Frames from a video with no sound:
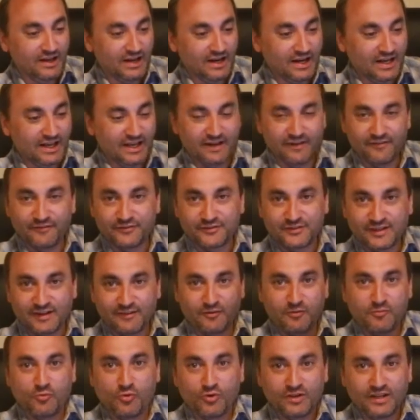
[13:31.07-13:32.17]
I have
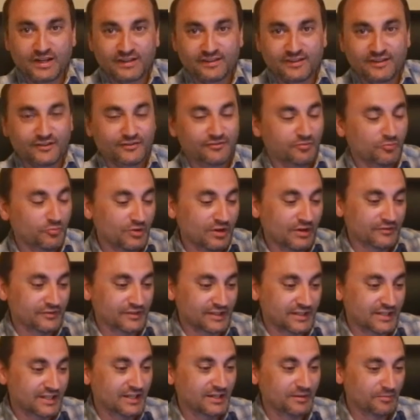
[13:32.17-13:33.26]
several more like this from when I was a
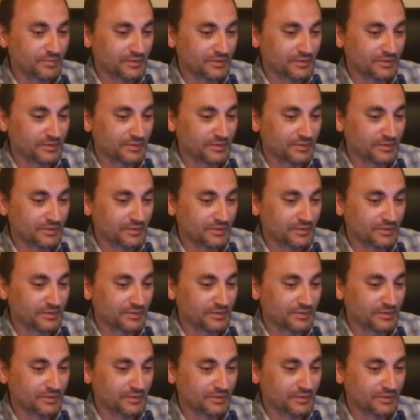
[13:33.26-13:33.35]
kid,